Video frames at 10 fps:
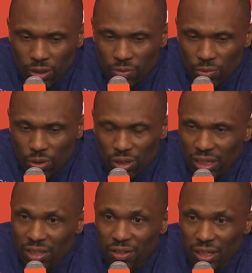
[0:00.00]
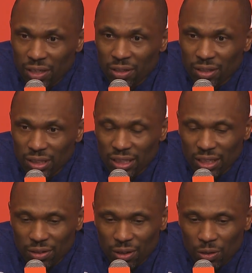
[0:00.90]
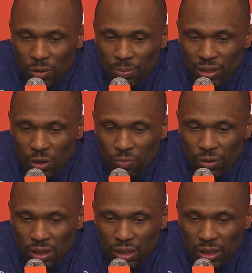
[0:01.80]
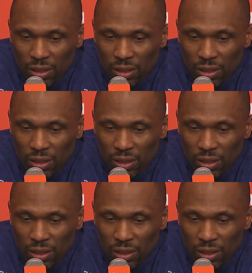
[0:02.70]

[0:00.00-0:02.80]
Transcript: We want to get her here and get her home, and hopefully,